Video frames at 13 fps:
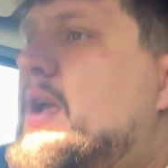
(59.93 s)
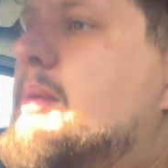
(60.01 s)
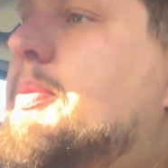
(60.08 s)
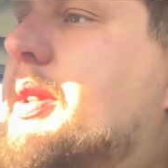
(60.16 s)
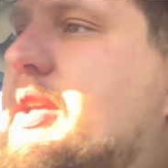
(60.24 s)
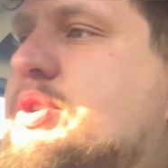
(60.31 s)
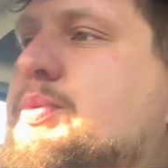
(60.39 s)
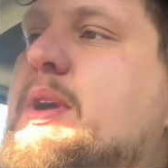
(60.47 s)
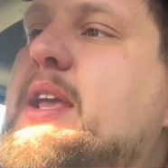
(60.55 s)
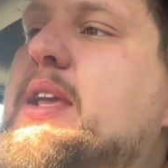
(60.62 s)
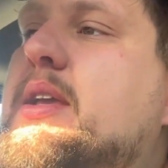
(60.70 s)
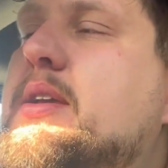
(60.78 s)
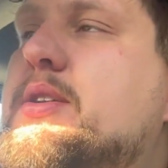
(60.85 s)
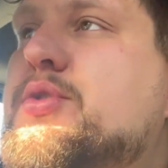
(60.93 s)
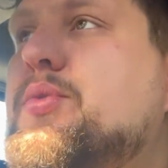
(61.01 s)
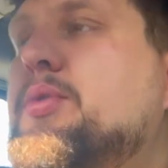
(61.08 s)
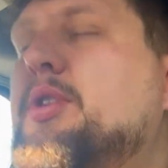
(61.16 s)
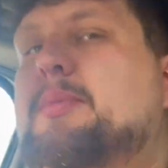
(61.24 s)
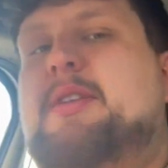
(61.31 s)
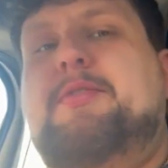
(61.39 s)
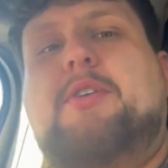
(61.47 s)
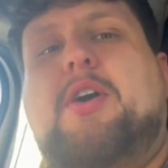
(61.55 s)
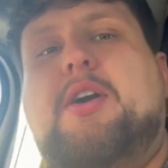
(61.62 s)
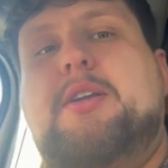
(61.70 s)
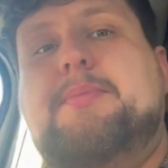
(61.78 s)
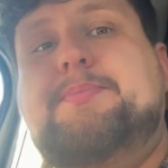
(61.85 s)
But this week, it's all going to be
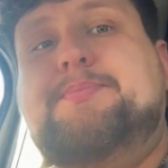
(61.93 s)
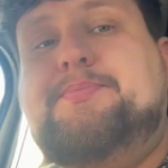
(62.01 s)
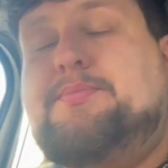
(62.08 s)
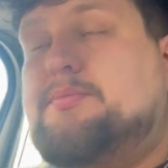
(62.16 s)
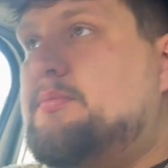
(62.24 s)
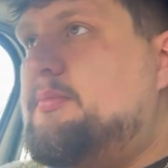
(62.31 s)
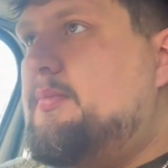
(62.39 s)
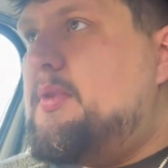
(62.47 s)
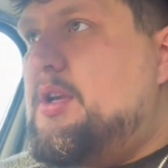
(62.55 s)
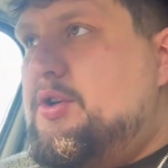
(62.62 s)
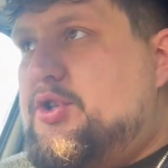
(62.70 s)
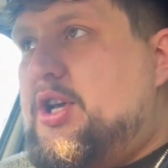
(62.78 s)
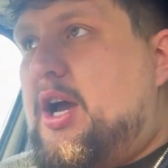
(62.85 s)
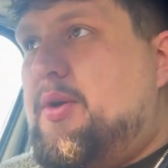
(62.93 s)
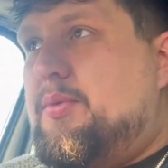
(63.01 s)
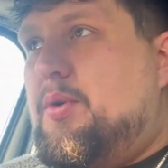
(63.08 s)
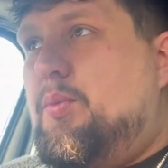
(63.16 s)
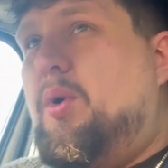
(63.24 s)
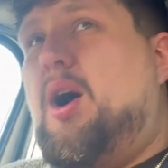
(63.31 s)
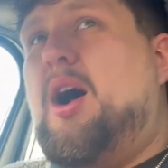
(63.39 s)
fine. So, what